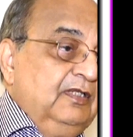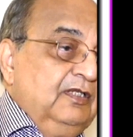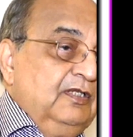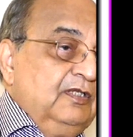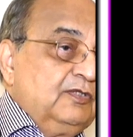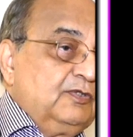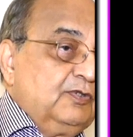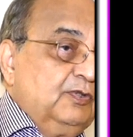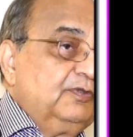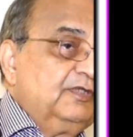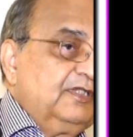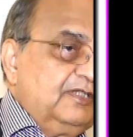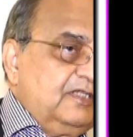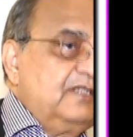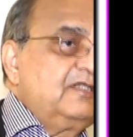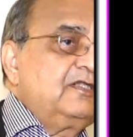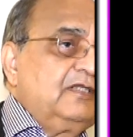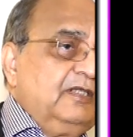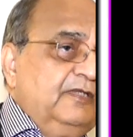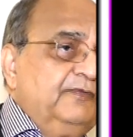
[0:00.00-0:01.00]
So this
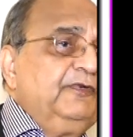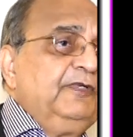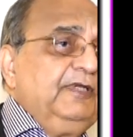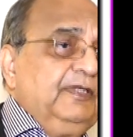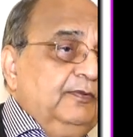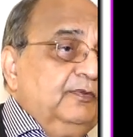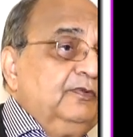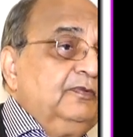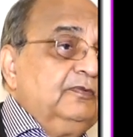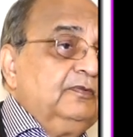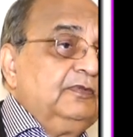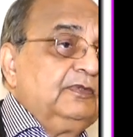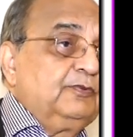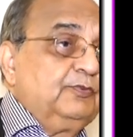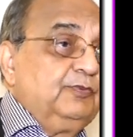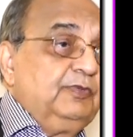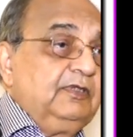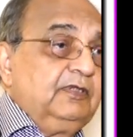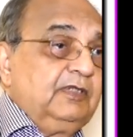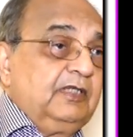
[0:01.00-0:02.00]
is roughly which
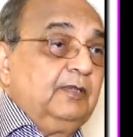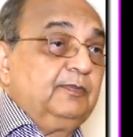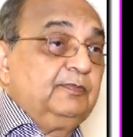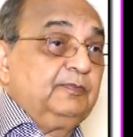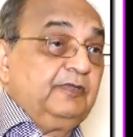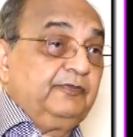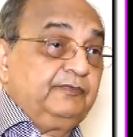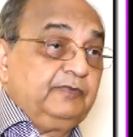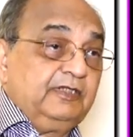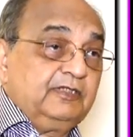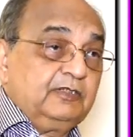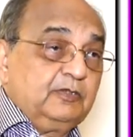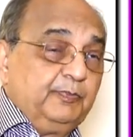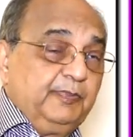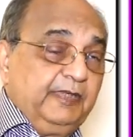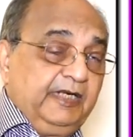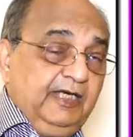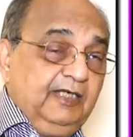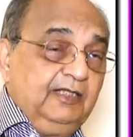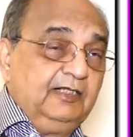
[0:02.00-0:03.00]
we kept. If there is a
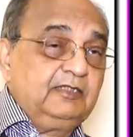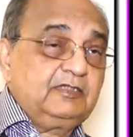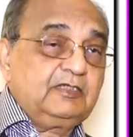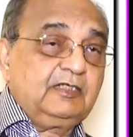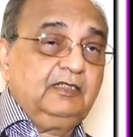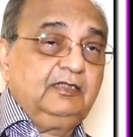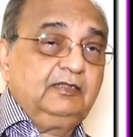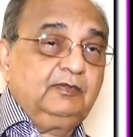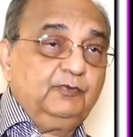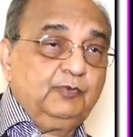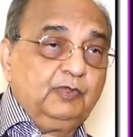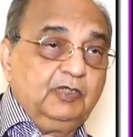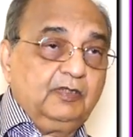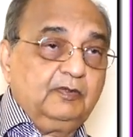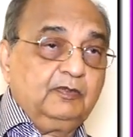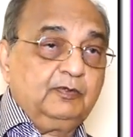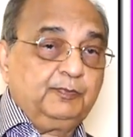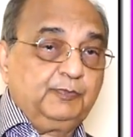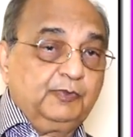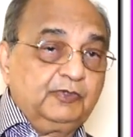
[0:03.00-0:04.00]
brain insult, we
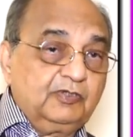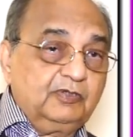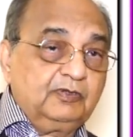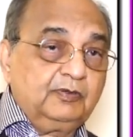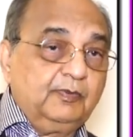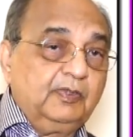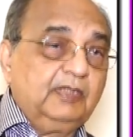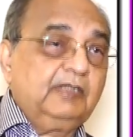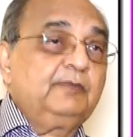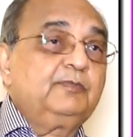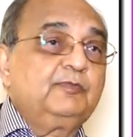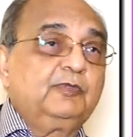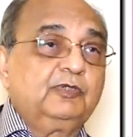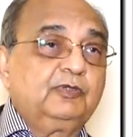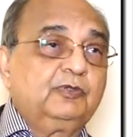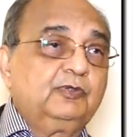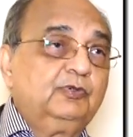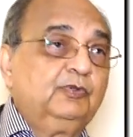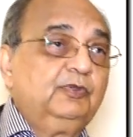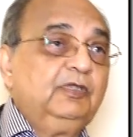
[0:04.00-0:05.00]
always put on the volume
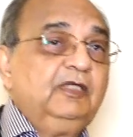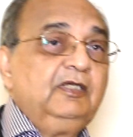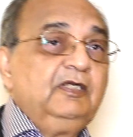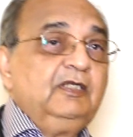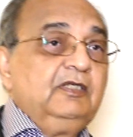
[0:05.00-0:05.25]
control.